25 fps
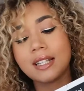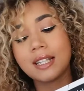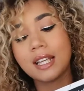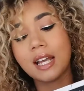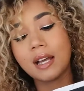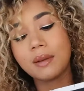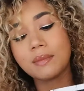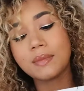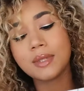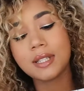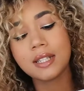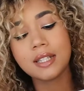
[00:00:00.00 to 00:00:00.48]
It
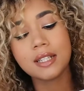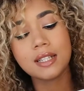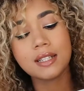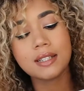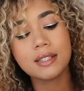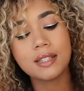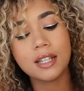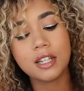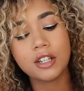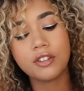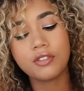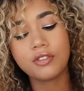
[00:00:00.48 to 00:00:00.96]
comes in a
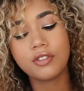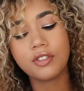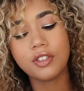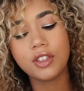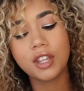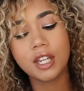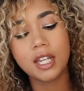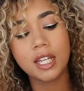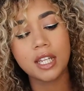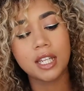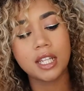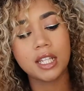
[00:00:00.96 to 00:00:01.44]
set of
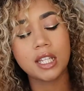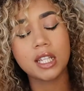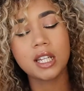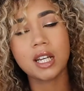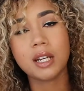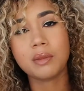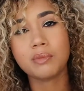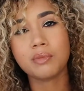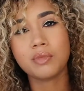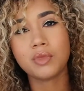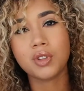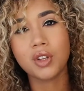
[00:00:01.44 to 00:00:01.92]
3.
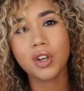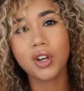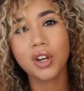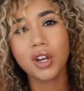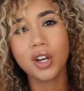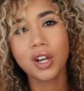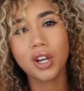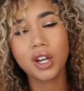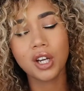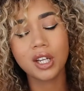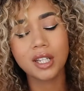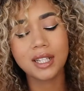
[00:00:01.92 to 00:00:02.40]
I'm
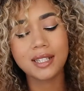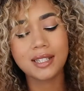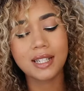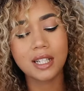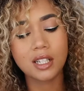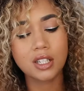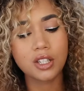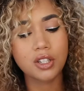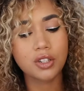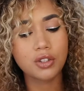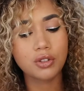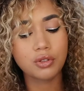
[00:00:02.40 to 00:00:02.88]
not
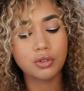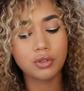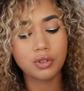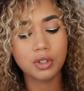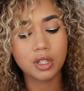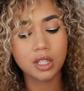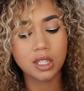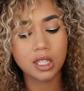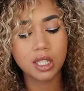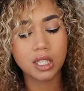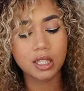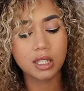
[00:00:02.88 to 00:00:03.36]
exactly sure
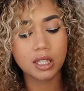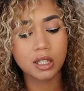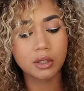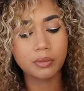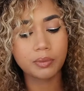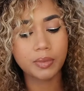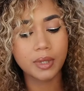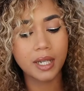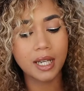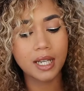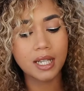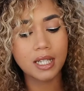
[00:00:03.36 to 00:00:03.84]
the retail
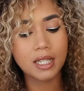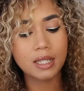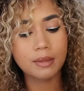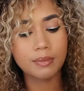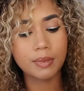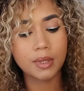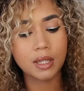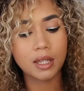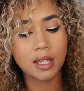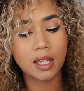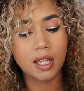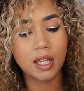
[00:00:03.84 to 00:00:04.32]
price,
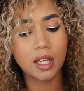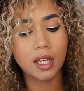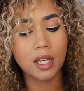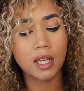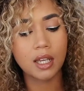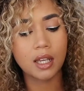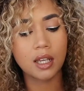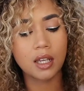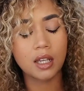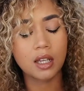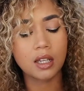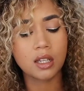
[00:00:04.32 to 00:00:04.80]
but
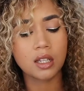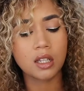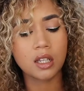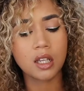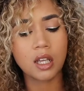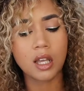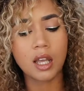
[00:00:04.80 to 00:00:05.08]
they